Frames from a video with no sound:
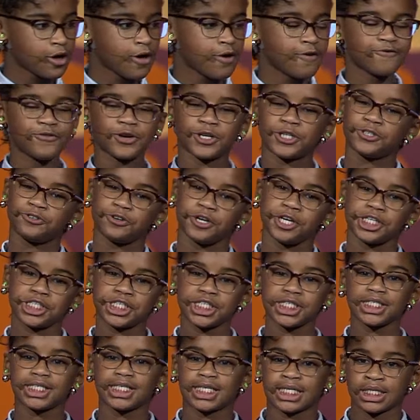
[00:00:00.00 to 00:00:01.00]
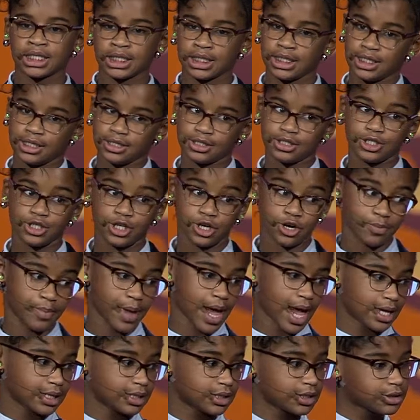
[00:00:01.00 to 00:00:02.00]
Frustration can lead to your
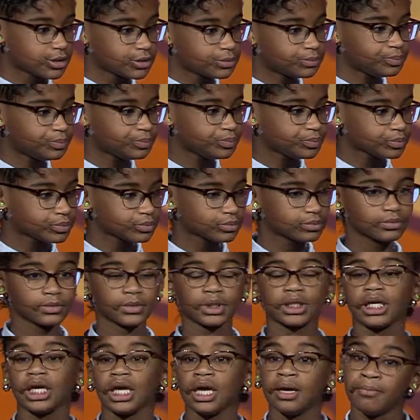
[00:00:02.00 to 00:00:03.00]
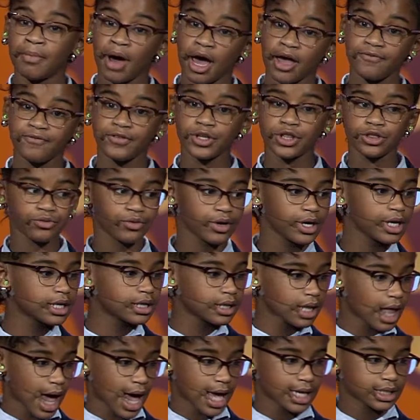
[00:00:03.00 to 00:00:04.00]
best. In my fifth grade
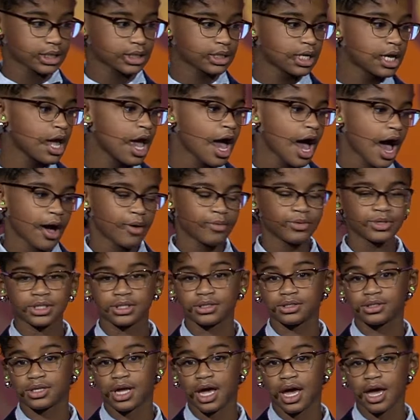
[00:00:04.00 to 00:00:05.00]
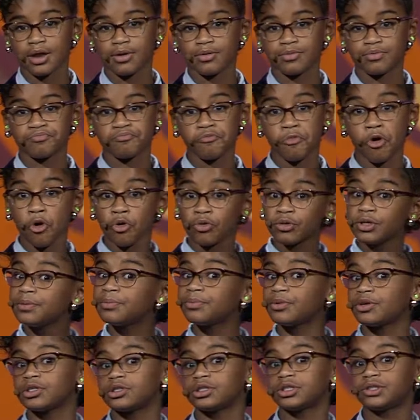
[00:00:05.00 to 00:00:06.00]
class, I was assigned only
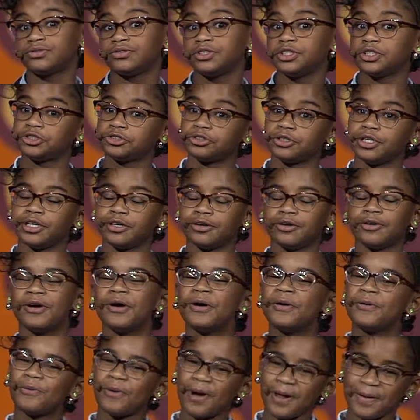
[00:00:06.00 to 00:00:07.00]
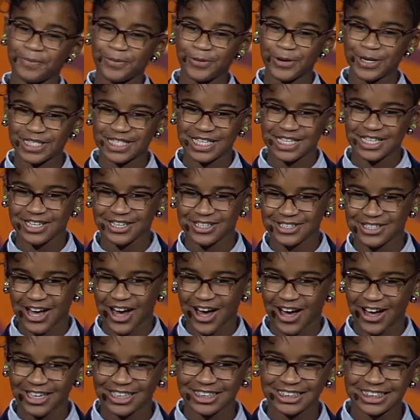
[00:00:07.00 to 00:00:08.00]
books featuring white boys and their
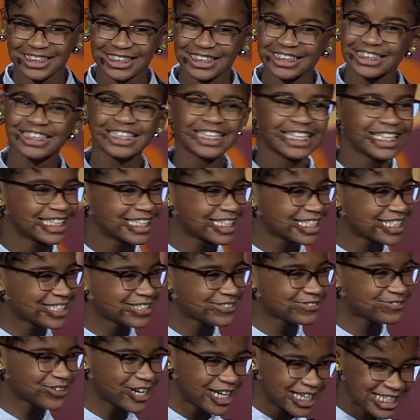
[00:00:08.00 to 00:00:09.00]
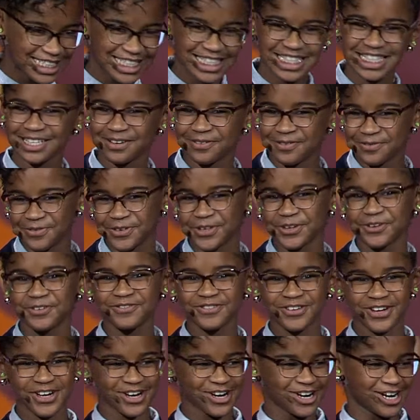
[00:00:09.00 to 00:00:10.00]
dogs. This is a phrase that some of you have
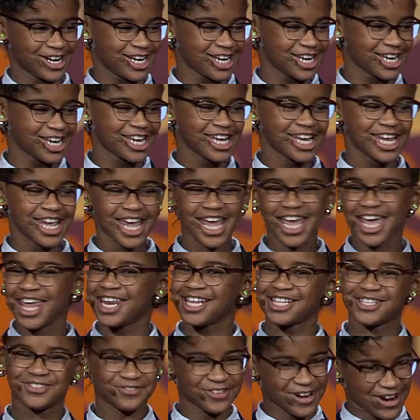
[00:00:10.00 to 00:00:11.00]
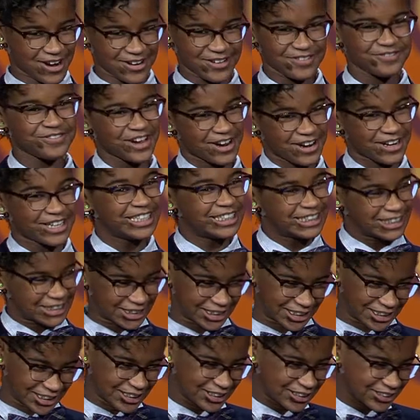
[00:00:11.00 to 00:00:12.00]
heard, and it's very, very
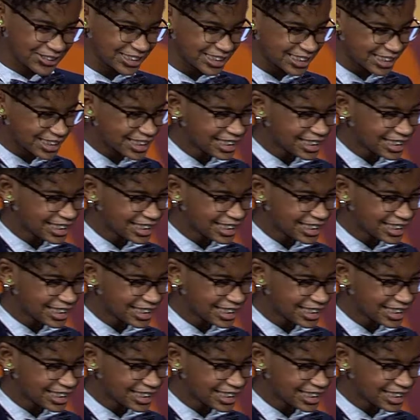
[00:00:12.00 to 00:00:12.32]
true.